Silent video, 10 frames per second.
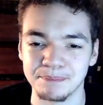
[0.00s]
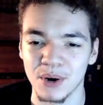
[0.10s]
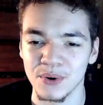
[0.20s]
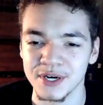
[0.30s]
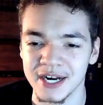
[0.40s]

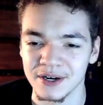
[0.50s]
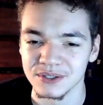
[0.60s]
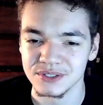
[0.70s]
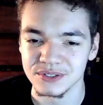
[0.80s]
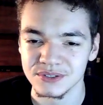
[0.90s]
bow and arrow
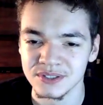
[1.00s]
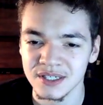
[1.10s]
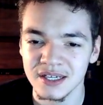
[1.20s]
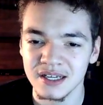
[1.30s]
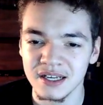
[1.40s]
dude.
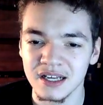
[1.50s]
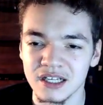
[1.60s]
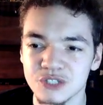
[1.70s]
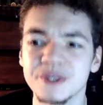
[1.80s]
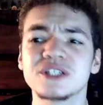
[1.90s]

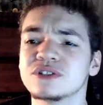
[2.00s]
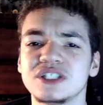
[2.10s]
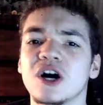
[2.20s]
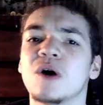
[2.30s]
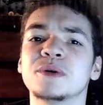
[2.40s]
He's gonna
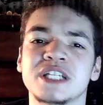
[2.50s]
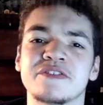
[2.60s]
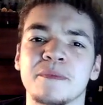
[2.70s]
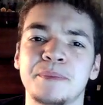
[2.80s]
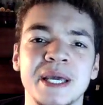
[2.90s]
see a whole bunch of
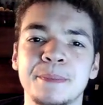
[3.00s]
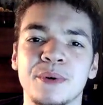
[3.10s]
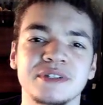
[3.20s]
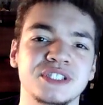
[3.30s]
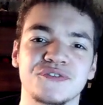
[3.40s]
different people
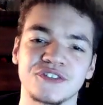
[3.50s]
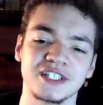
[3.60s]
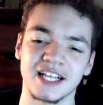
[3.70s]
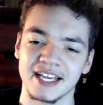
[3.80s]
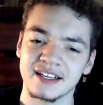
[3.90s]
with
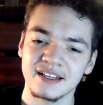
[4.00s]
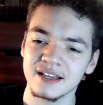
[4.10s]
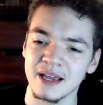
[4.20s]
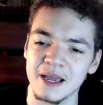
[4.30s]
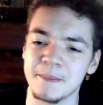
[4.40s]
different, like,
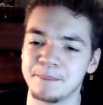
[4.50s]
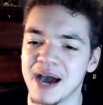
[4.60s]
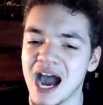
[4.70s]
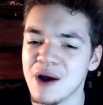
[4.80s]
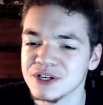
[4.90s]

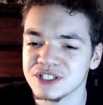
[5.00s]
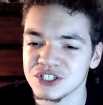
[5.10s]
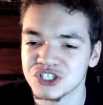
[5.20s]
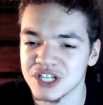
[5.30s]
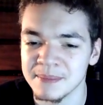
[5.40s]
powers and
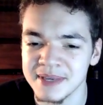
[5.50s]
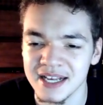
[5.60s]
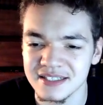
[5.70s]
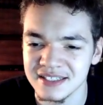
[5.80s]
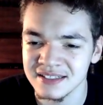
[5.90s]
shit, I'm
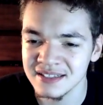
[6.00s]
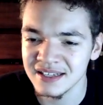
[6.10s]
guessing.